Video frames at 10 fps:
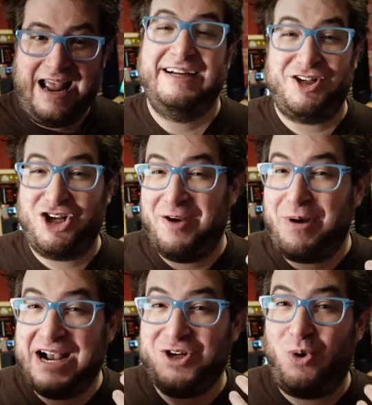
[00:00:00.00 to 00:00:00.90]
So the
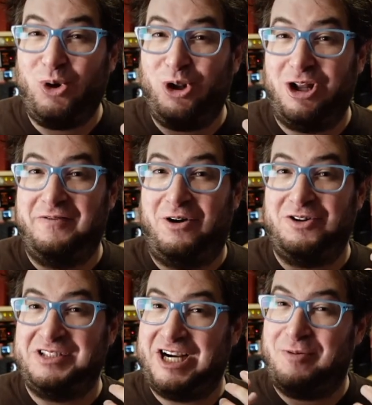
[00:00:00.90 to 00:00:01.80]
combined total of all
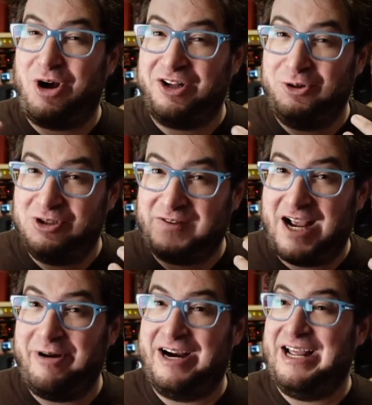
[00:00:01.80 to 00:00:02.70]
those air molecules
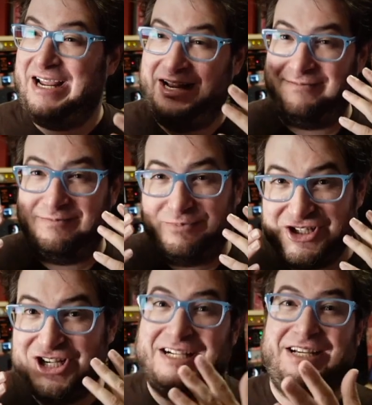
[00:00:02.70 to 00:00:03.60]
vibrating and
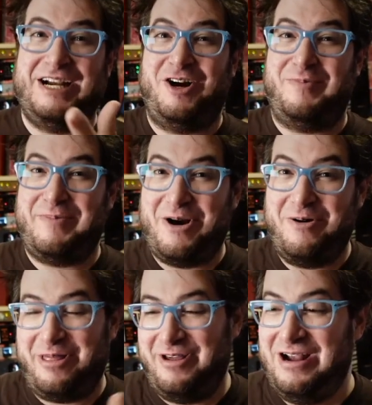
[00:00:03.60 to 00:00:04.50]
projecting out of my
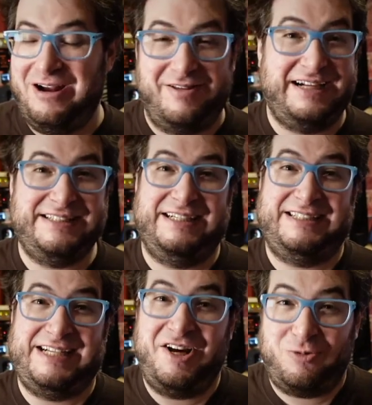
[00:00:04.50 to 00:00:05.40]
mouth, that's a
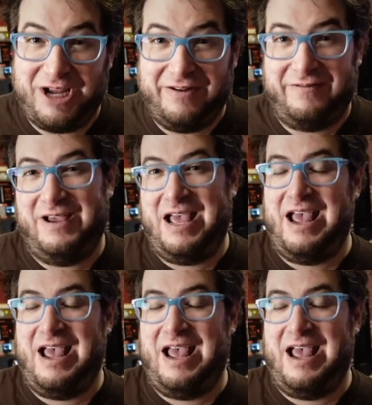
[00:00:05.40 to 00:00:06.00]
sound wave.